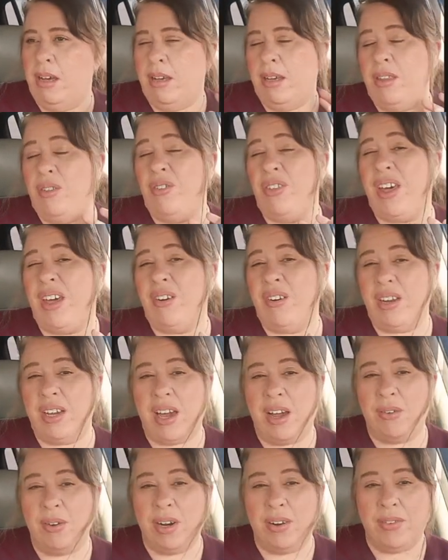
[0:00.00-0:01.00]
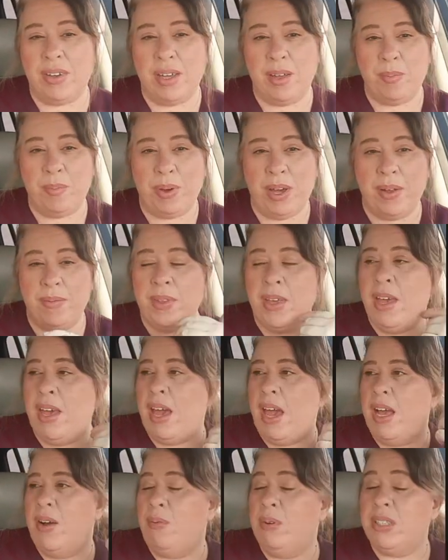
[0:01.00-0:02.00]
Either that or he got rid of it. But
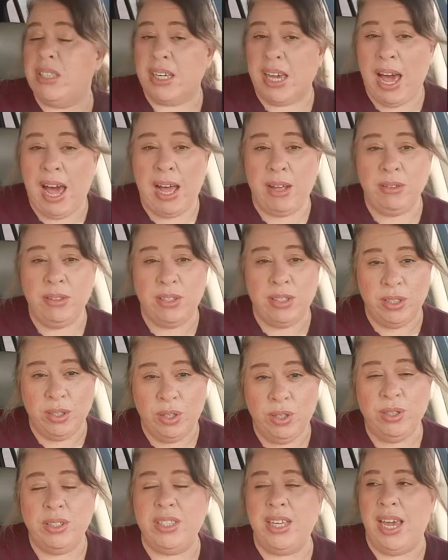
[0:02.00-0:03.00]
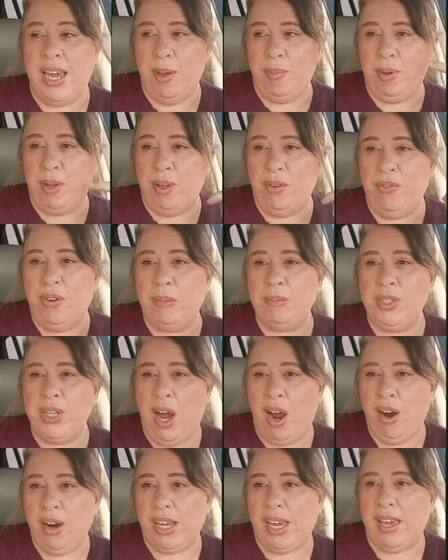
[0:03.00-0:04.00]
it was a console table from
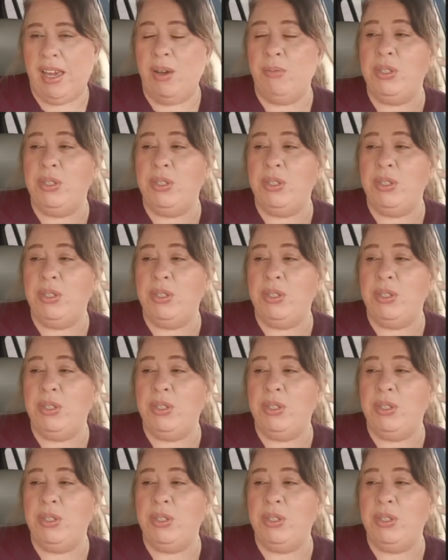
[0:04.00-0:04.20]
Target.